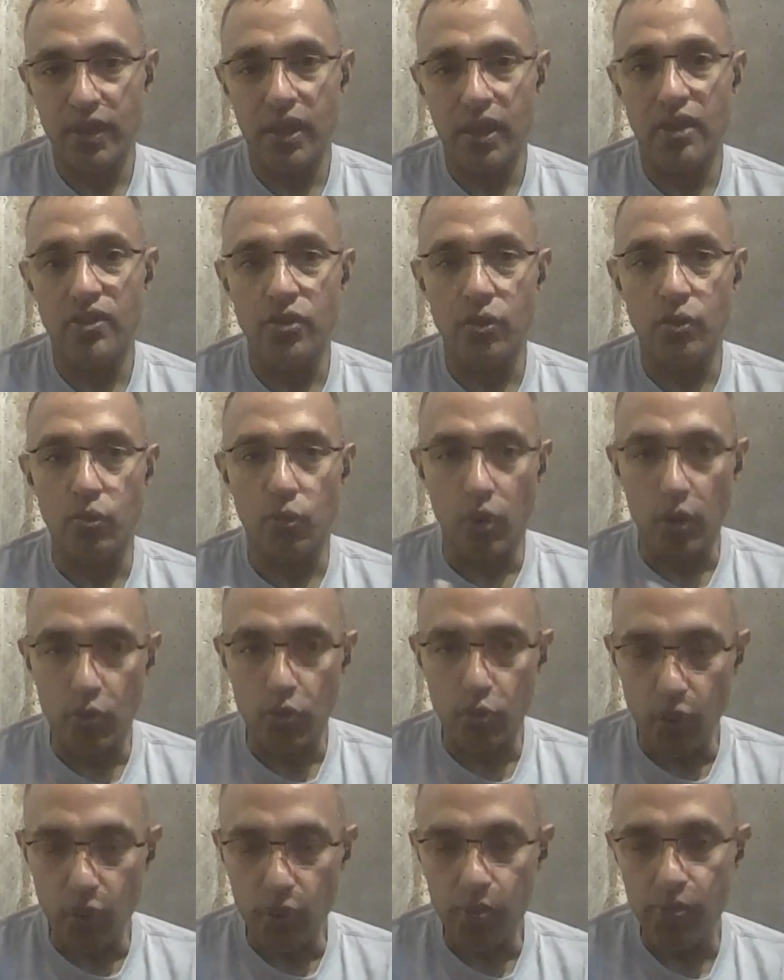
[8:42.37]
And so what
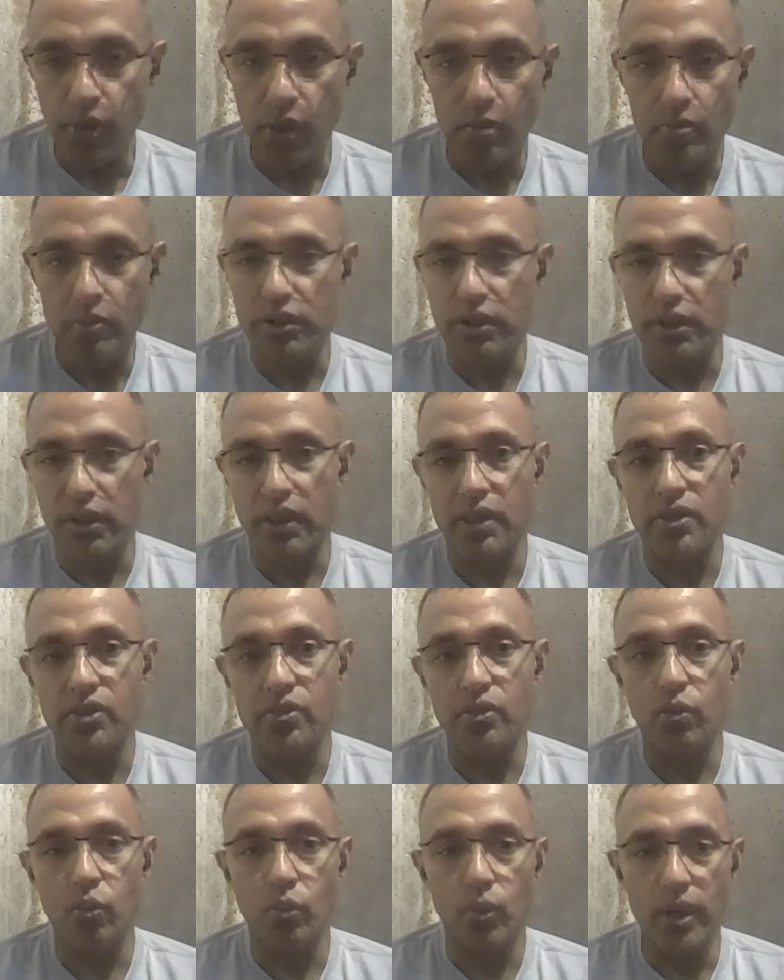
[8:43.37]
we're promising is
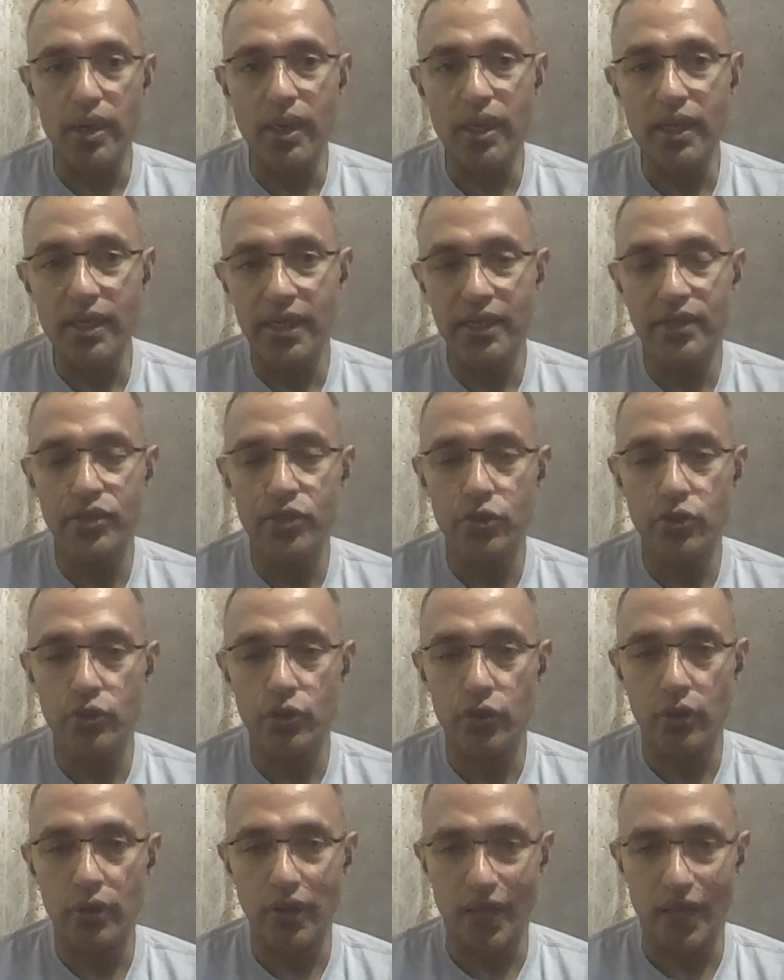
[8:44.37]
we can get you,